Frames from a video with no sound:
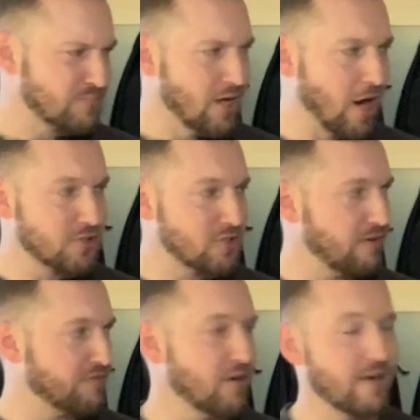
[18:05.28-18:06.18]
Also,
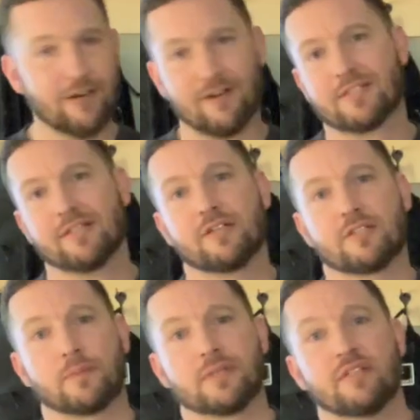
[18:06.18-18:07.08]
if you're interested in a
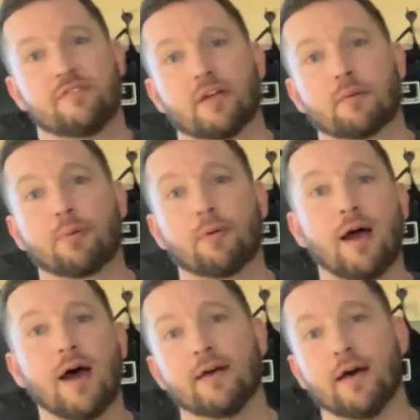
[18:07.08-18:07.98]
specific
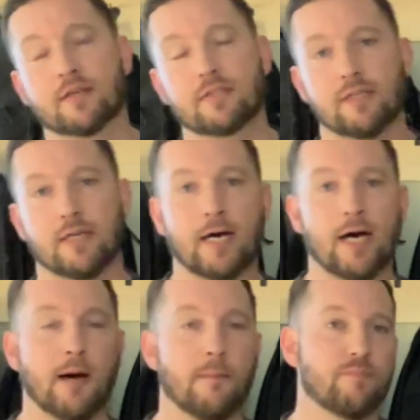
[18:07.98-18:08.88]
product,
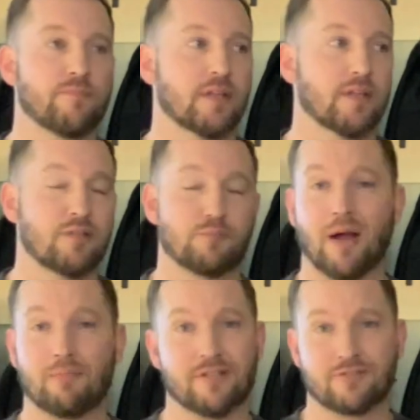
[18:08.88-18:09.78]
there's
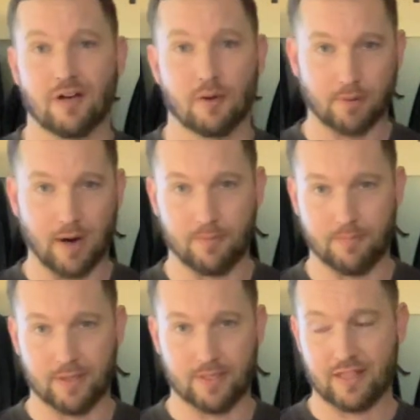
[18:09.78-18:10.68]
probably a strong
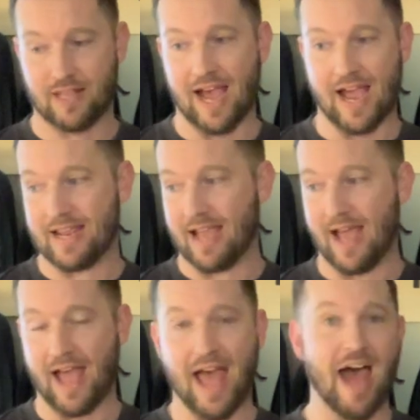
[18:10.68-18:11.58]
probability that I
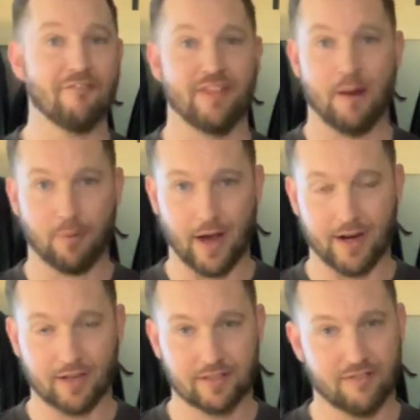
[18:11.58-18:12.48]
have that
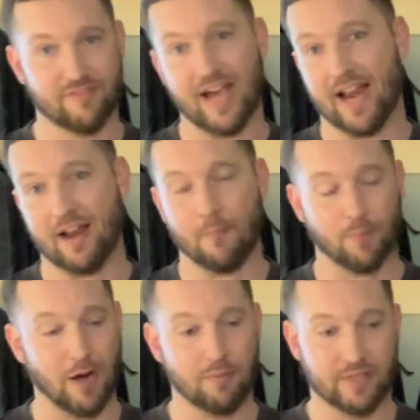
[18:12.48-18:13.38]
product. If not, I'm
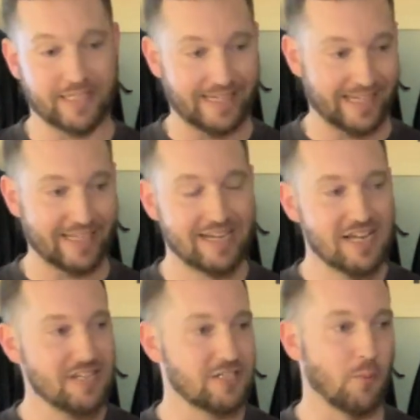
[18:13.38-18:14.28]
probably
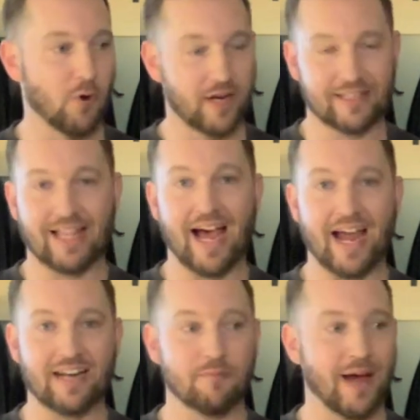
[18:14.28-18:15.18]
somewhere in
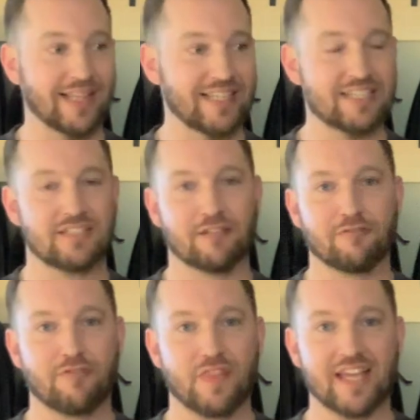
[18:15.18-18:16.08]
line in my list
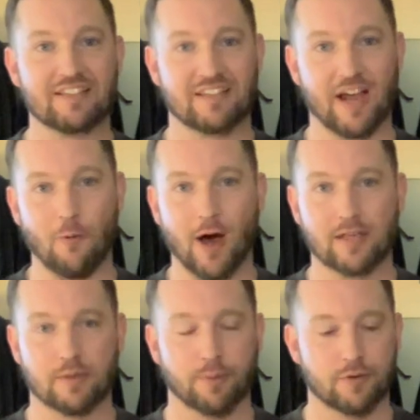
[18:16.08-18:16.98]
of things that I
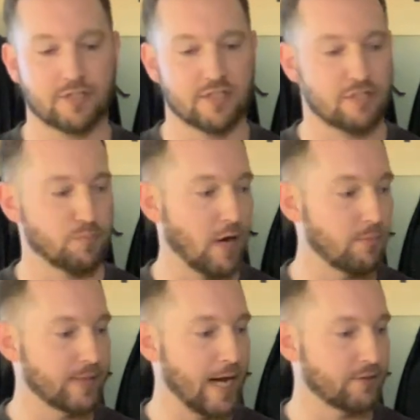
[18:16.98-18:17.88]
want to purchase is
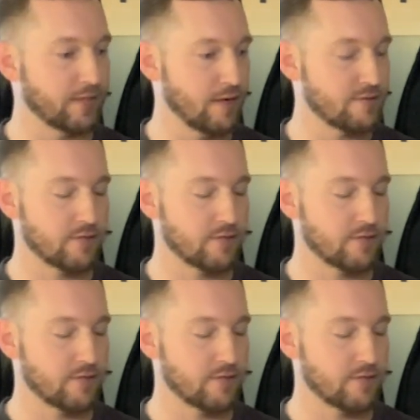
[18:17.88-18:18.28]
probably out there.